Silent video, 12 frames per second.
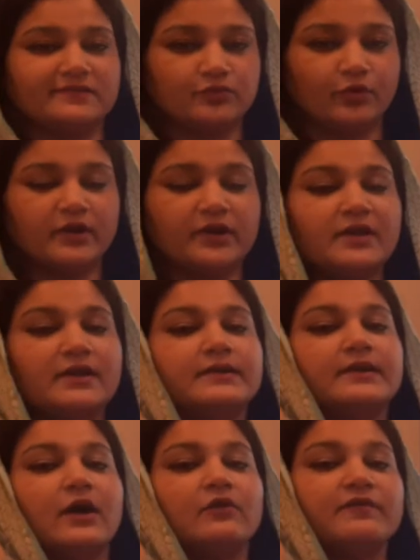God.
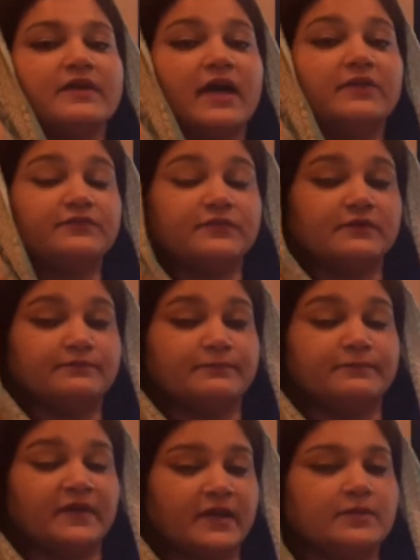Now we have a
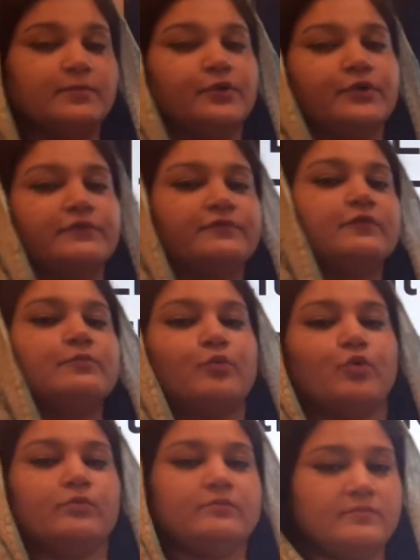very beautiful
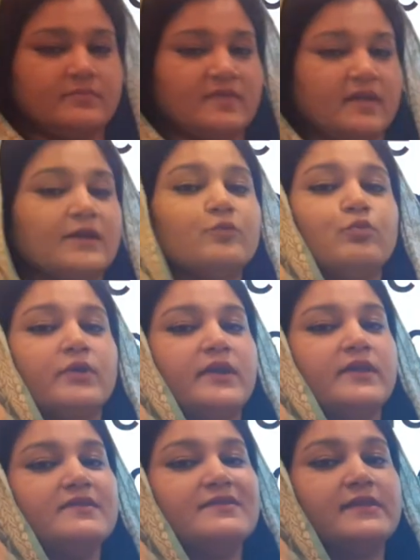poem. Second one
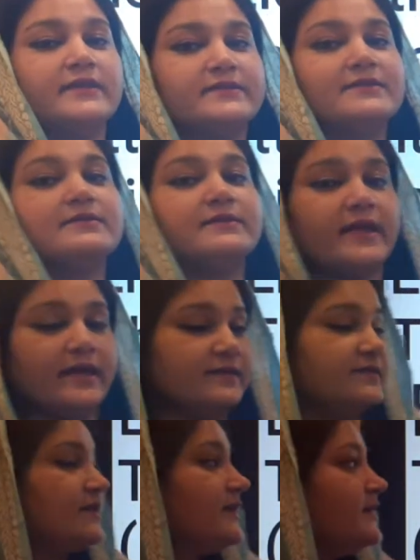is Little Things.